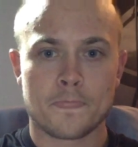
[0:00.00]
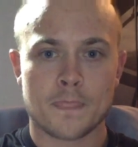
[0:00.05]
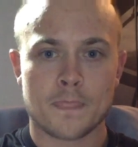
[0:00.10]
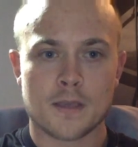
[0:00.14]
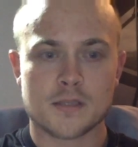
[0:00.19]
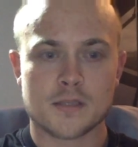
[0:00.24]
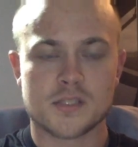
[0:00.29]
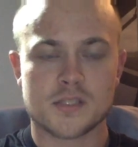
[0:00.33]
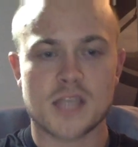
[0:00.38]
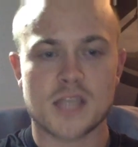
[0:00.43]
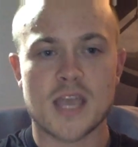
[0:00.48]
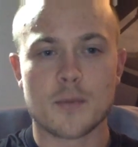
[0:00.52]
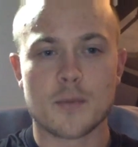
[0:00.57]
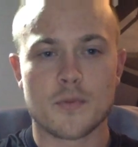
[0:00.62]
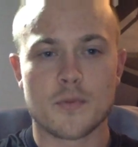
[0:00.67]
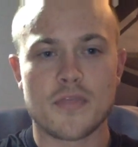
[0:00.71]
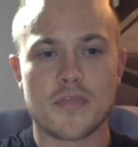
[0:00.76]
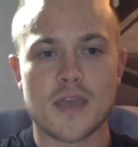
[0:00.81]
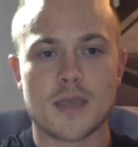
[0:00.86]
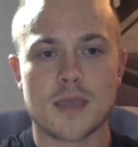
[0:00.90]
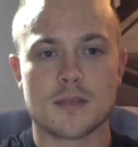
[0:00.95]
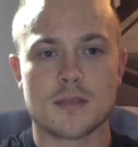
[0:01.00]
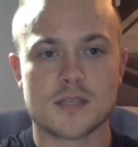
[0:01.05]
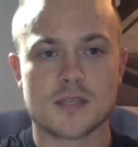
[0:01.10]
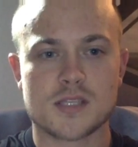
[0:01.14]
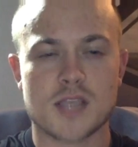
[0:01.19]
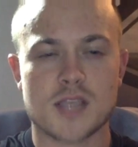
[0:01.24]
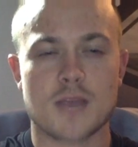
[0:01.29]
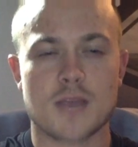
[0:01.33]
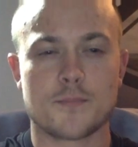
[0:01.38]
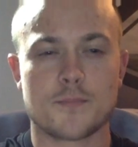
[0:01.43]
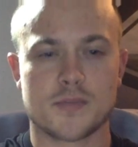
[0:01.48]
staying within this
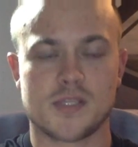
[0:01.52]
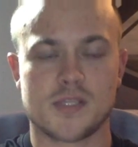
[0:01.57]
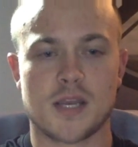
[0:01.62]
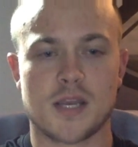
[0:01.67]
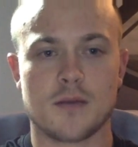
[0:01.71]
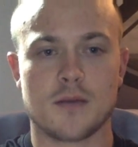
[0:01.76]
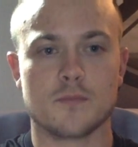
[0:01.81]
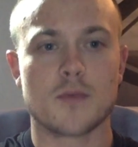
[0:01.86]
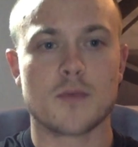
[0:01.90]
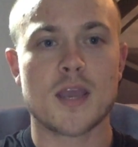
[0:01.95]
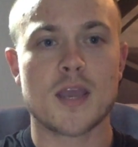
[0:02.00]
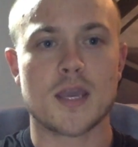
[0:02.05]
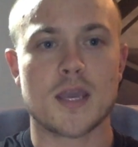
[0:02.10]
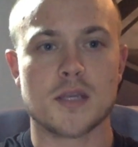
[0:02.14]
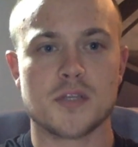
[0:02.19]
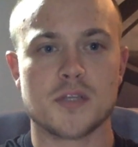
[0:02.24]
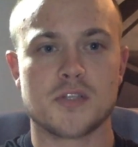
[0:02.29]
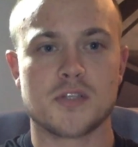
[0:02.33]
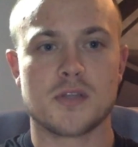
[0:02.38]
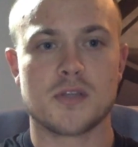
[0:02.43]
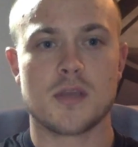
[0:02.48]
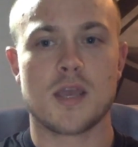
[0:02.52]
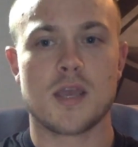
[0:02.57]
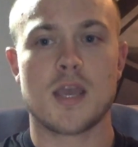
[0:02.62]
10% range,